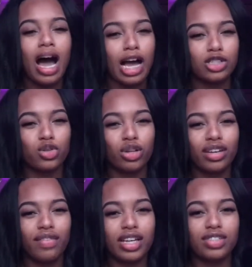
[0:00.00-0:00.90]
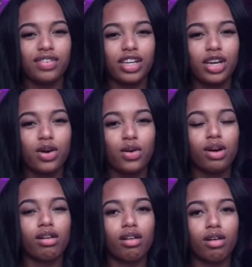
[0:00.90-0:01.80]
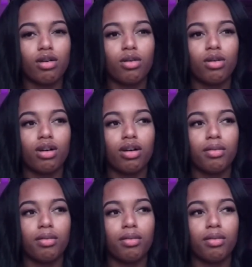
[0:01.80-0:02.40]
high school advice video, a girl